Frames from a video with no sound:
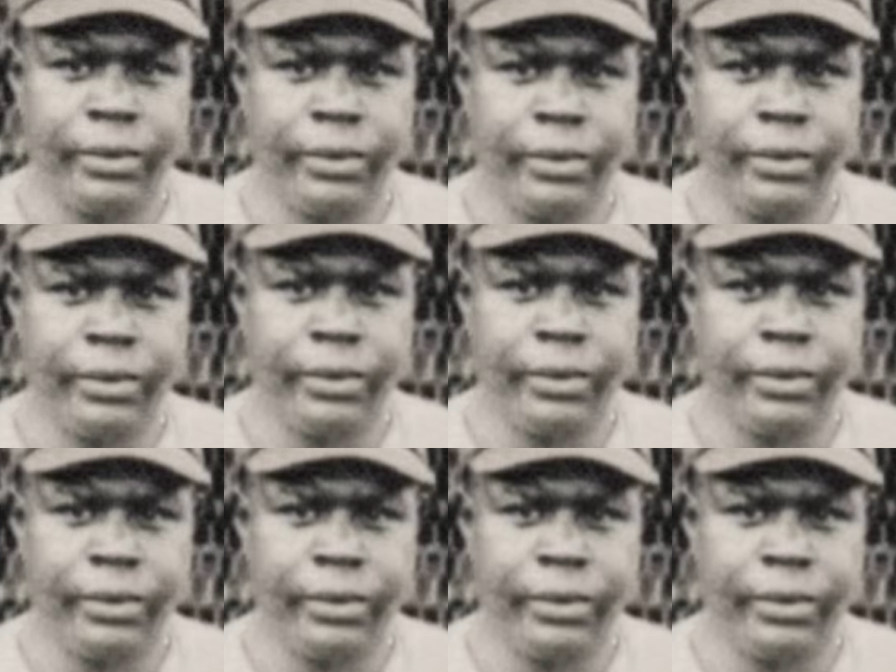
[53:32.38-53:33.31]
your
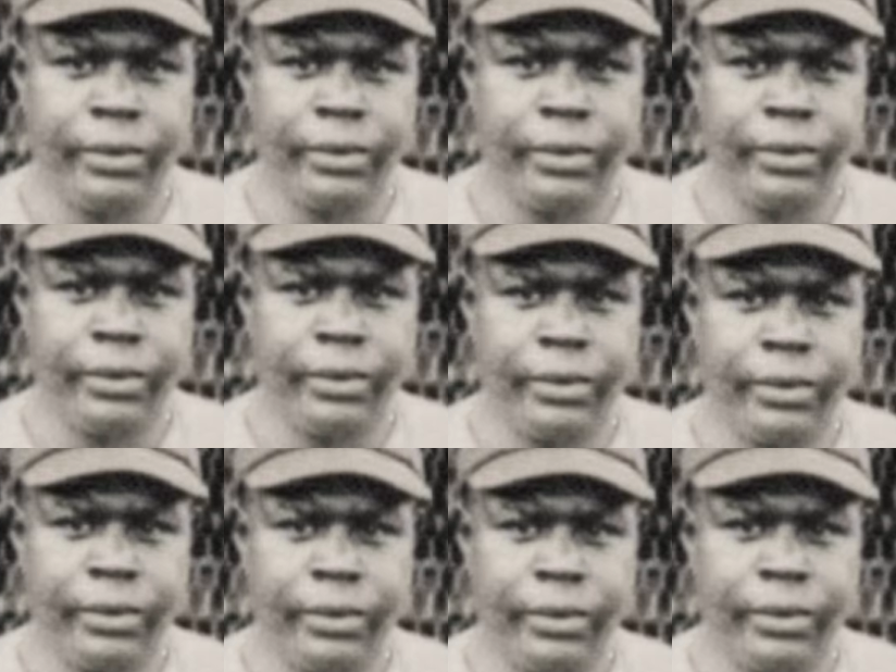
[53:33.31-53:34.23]
viewpoint and
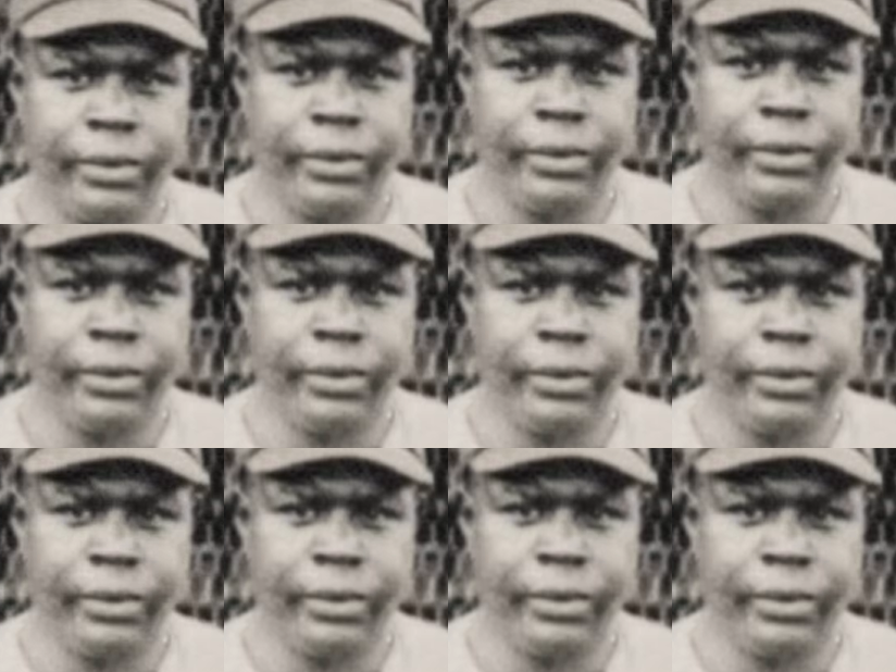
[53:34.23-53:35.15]
your
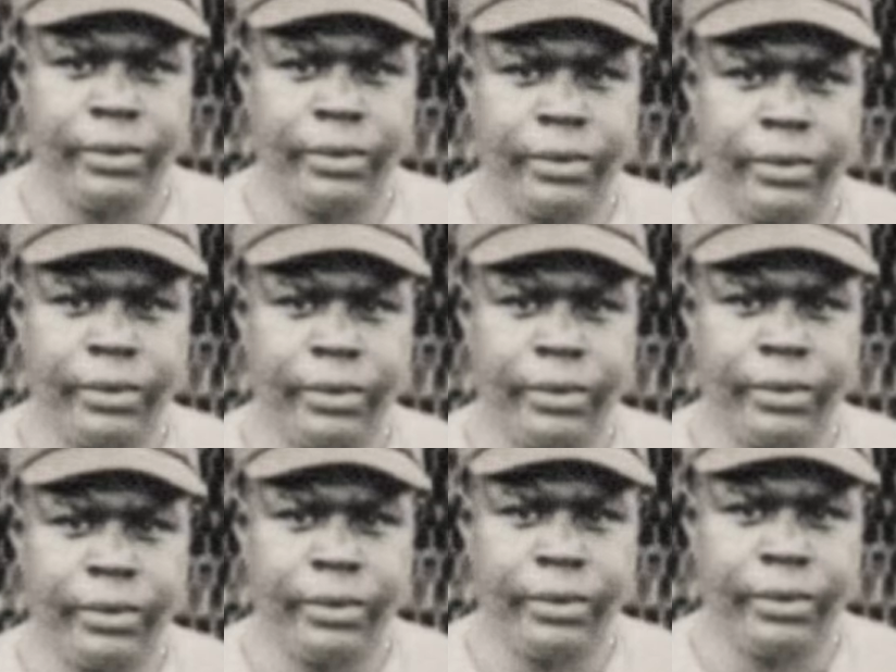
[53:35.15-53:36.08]
um, way of seeing